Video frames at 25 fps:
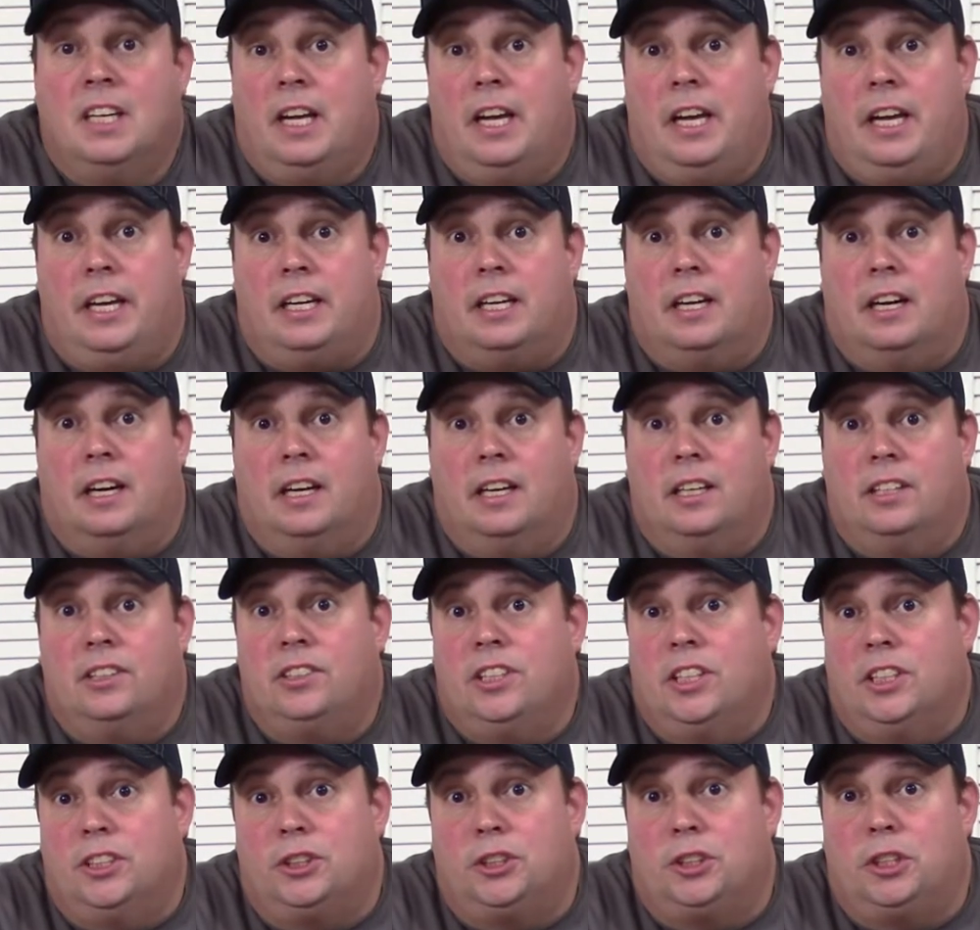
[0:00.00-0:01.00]
Hey
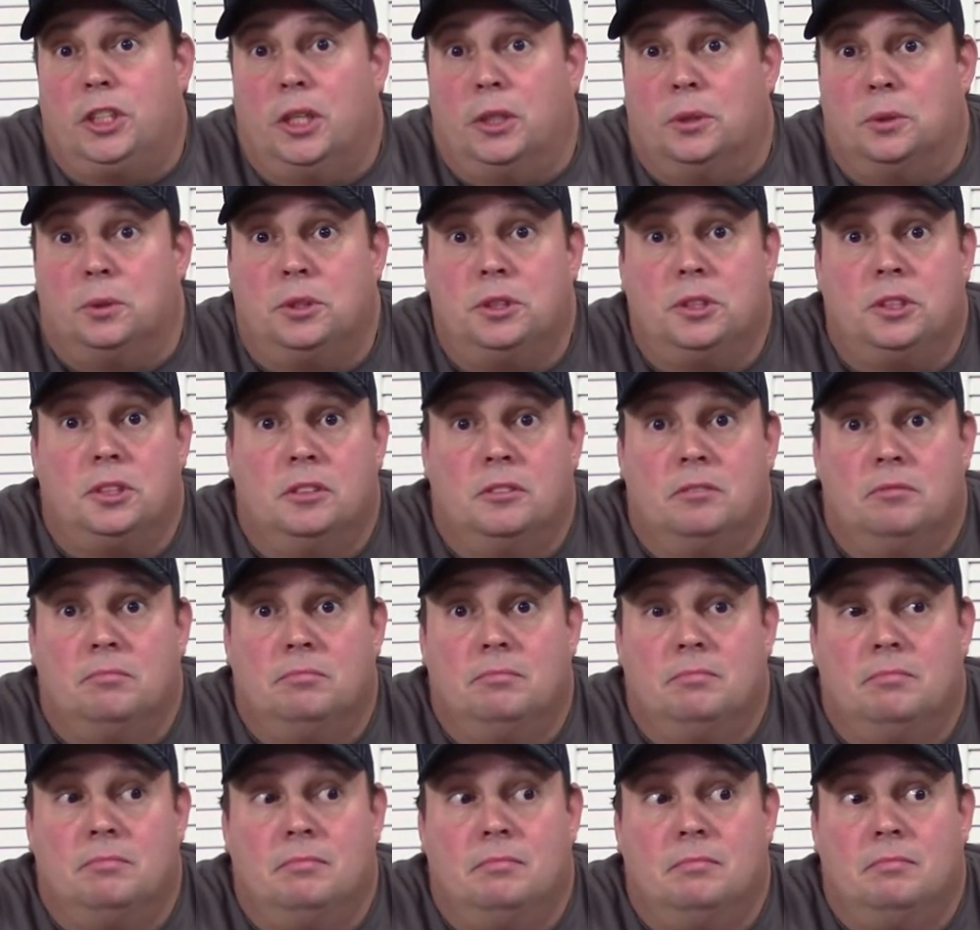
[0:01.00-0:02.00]
guys, it's Toast.
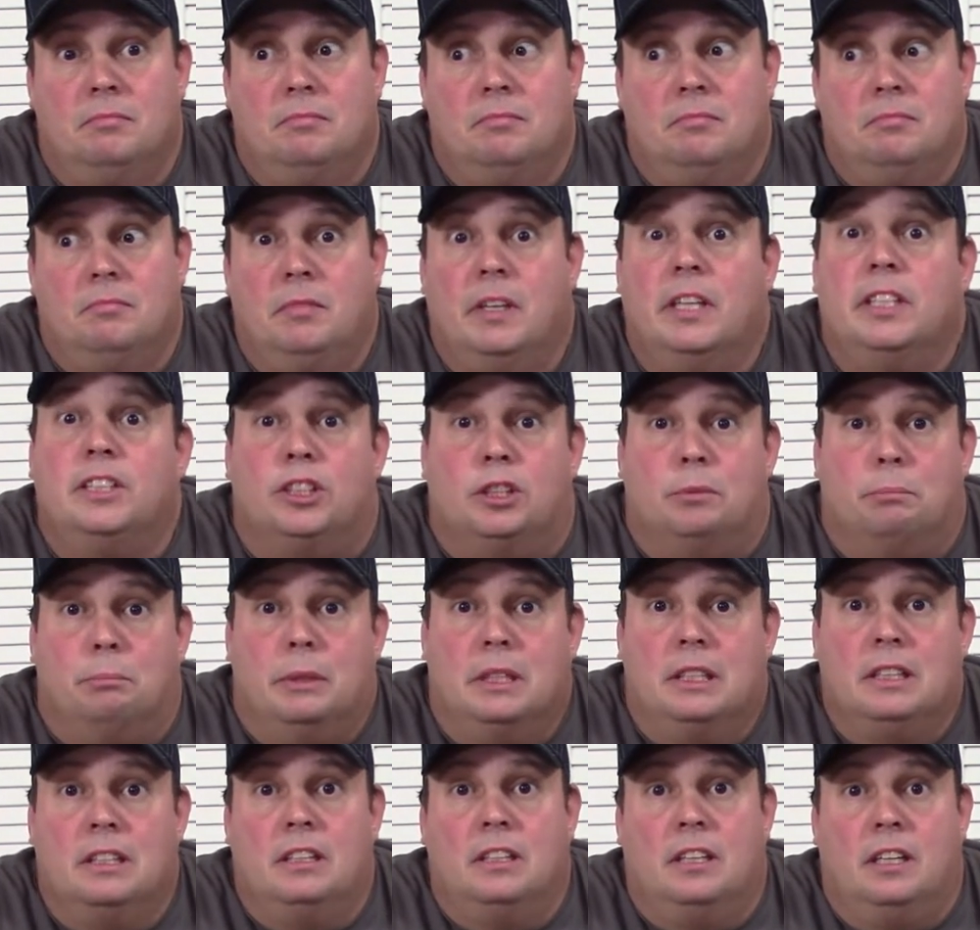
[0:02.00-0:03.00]
It's the
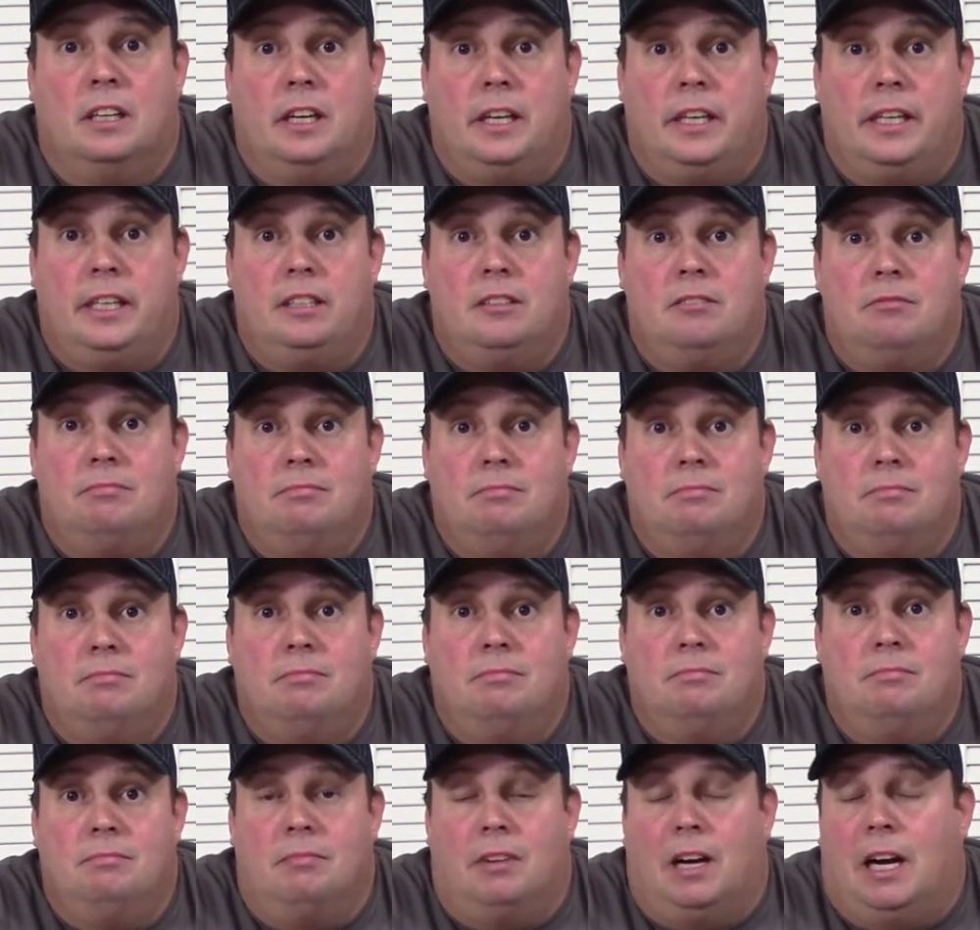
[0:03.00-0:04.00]
middle of the night,
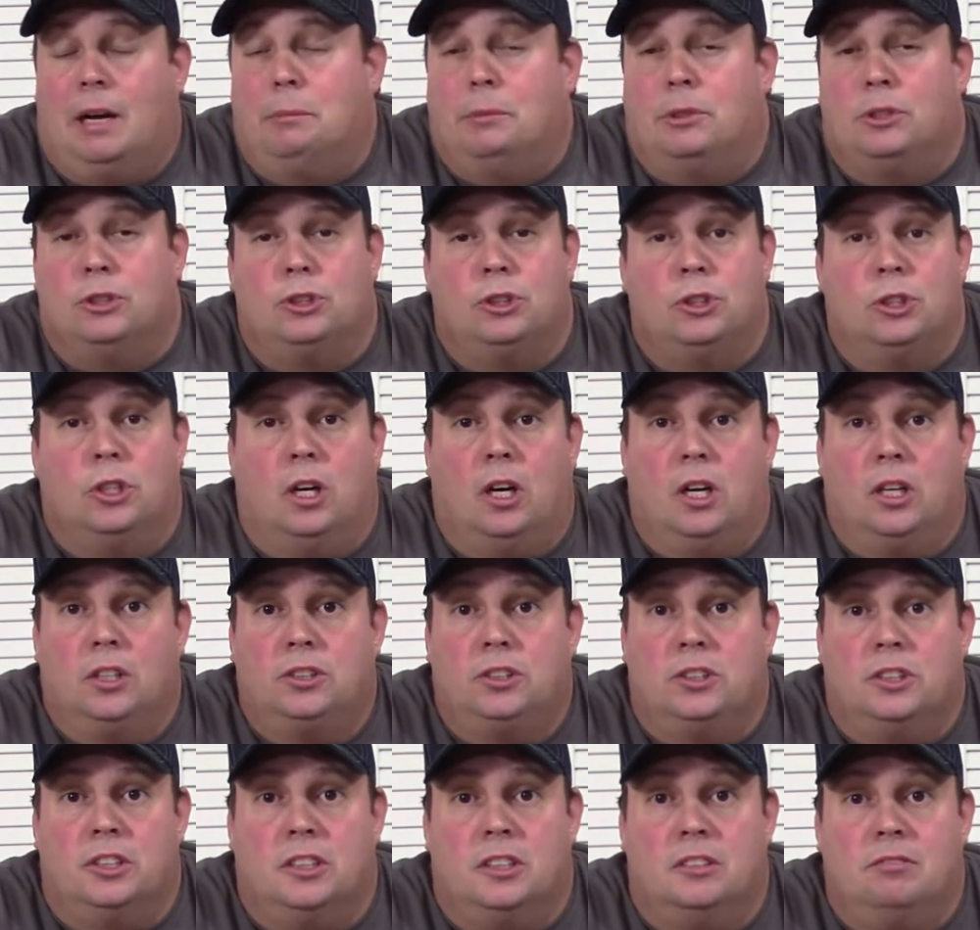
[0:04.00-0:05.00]
I'm
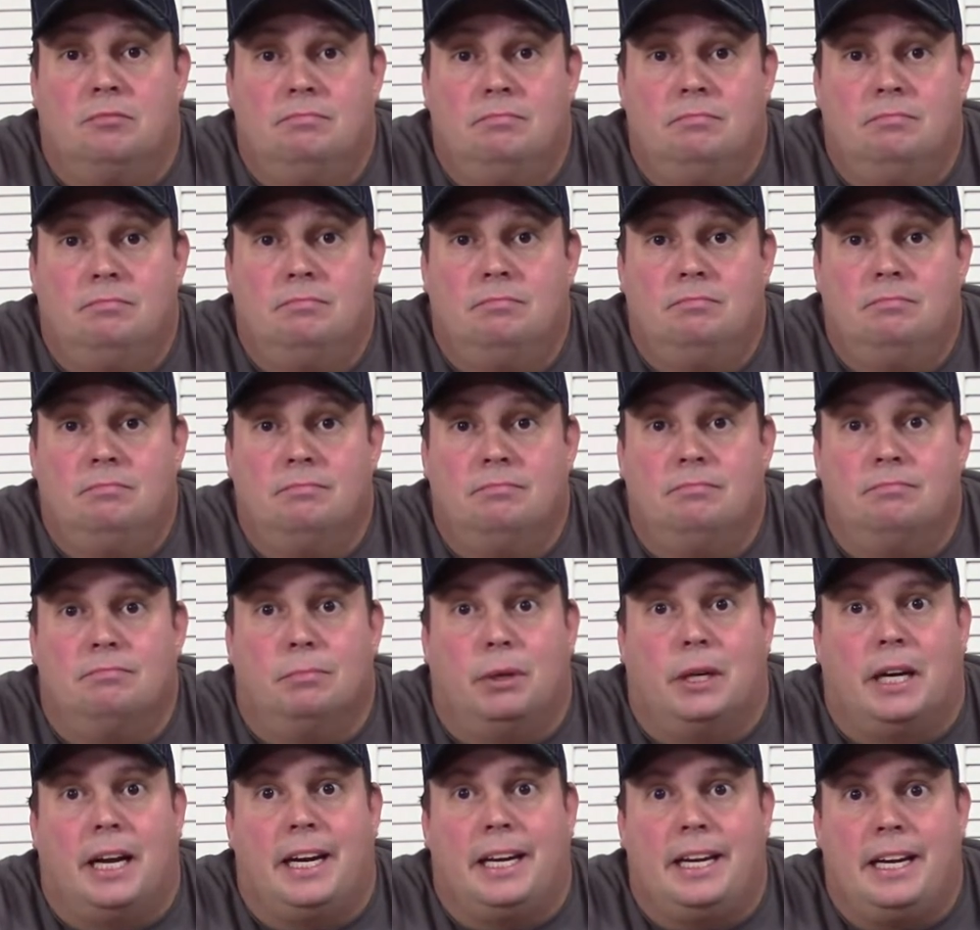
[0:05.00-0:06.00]
exhausted,
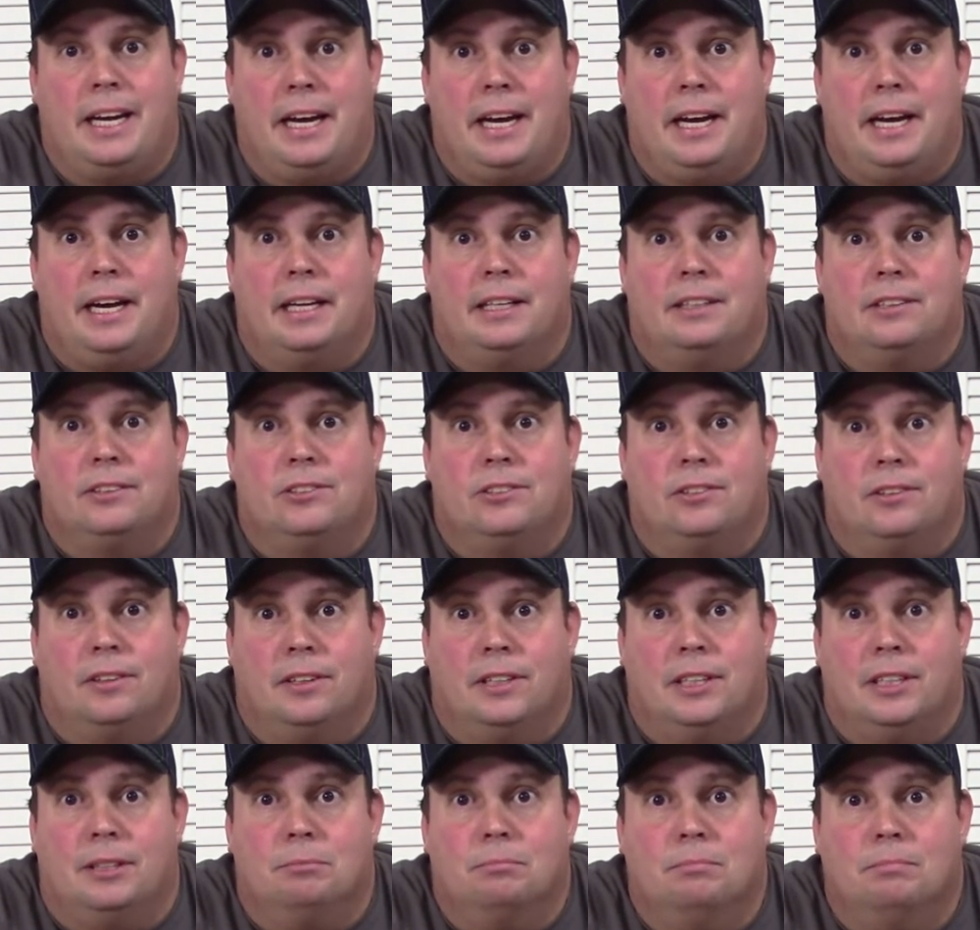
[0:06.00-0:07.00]
but I can't
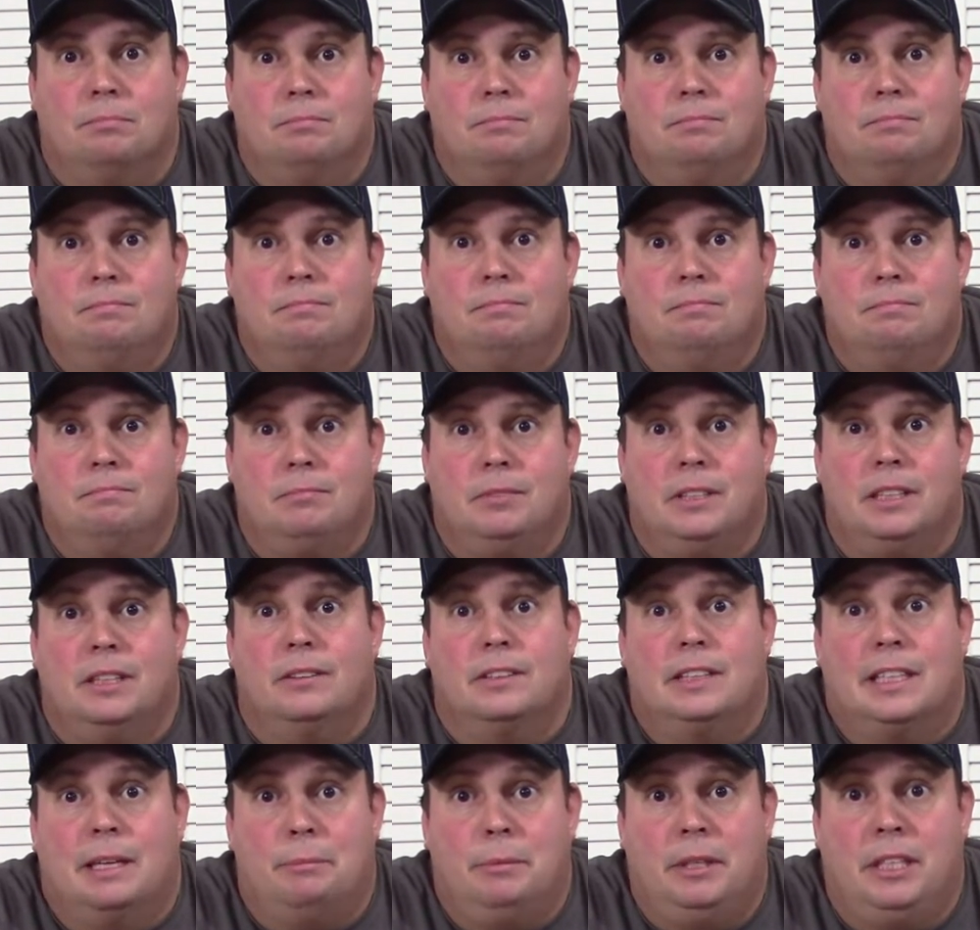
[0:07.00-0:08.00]
sleep. You know
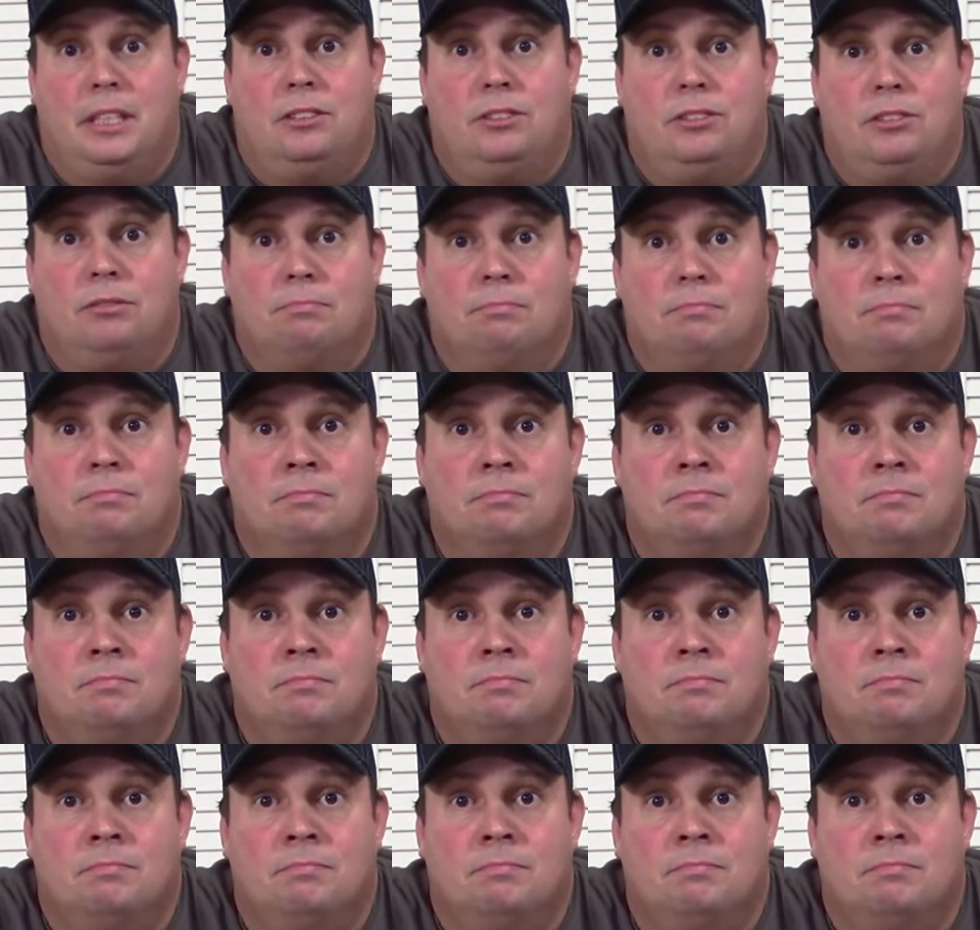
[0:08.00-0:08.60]
what that means?